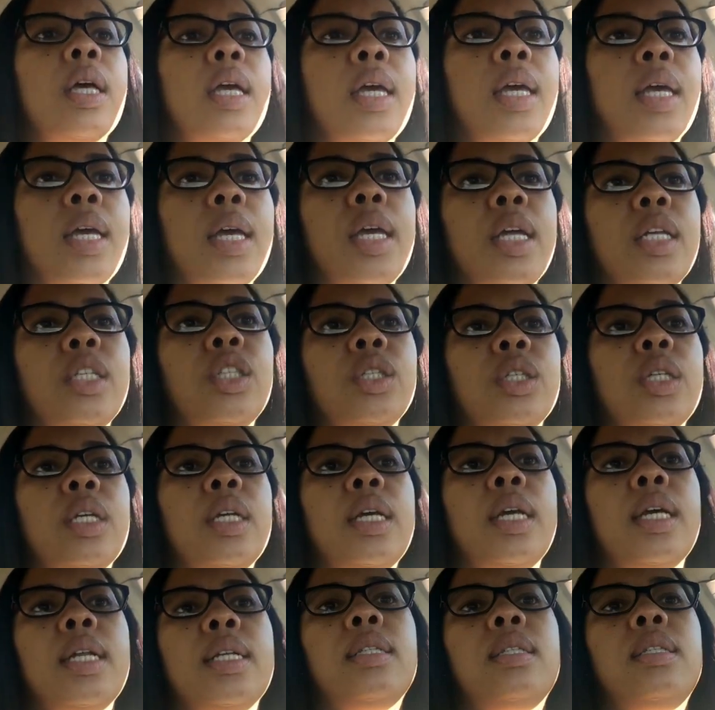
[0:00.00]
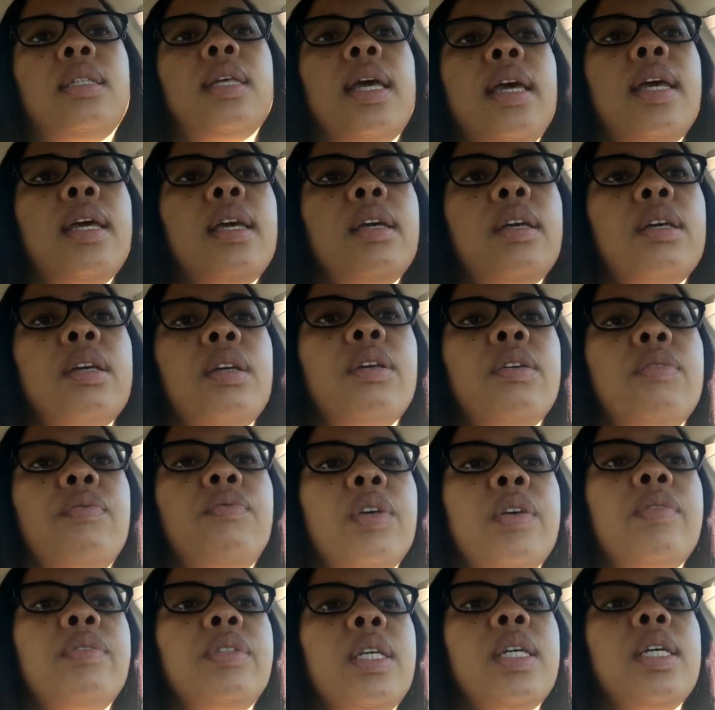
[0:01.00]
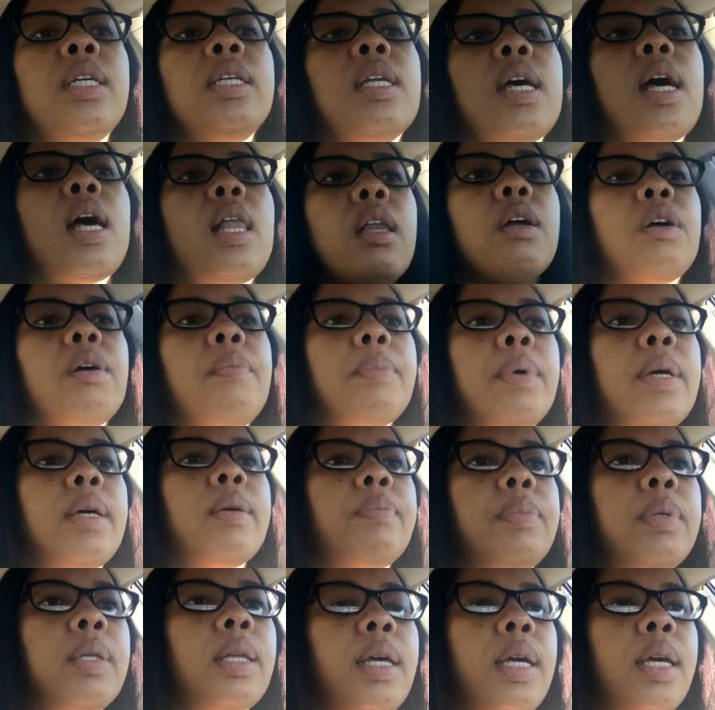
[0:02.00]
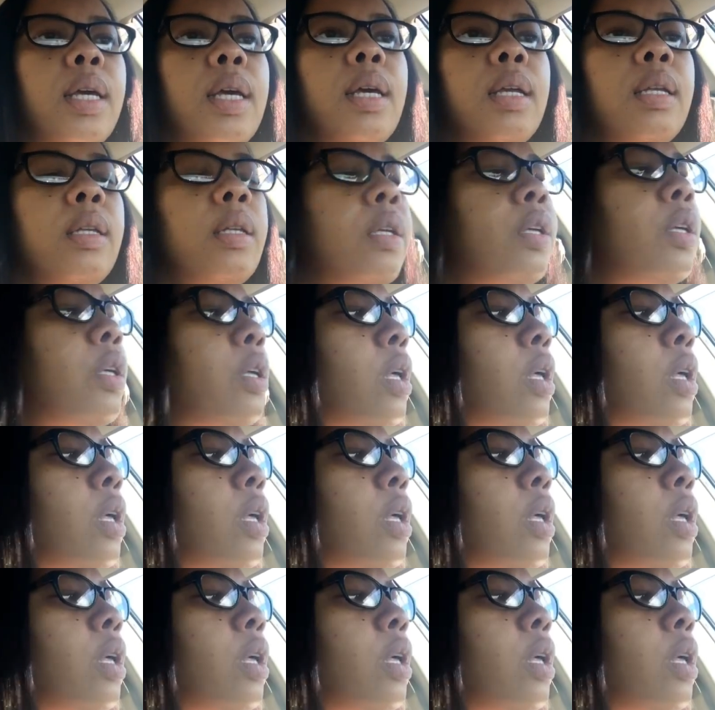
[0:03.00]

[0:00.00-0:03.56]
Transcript: And it's a $15 a month plan.